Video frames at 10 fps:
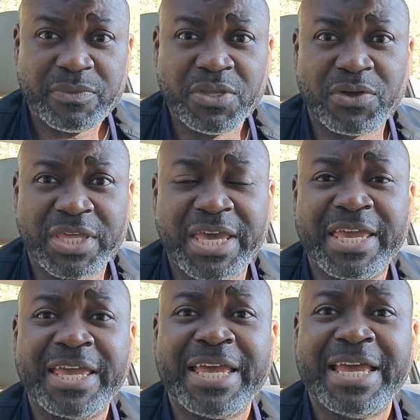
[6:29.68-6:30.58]
Okay.
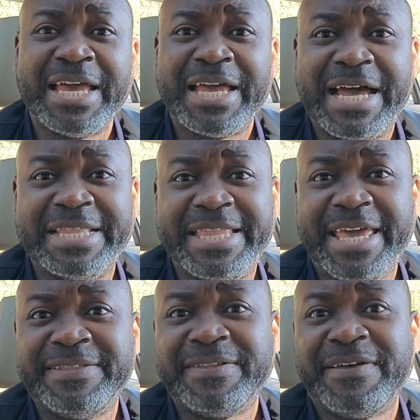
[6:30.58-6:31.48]
And
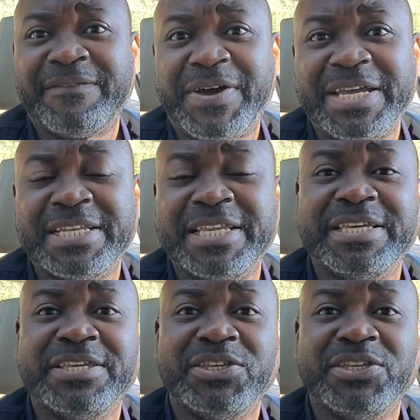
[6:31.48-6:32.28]
then finally,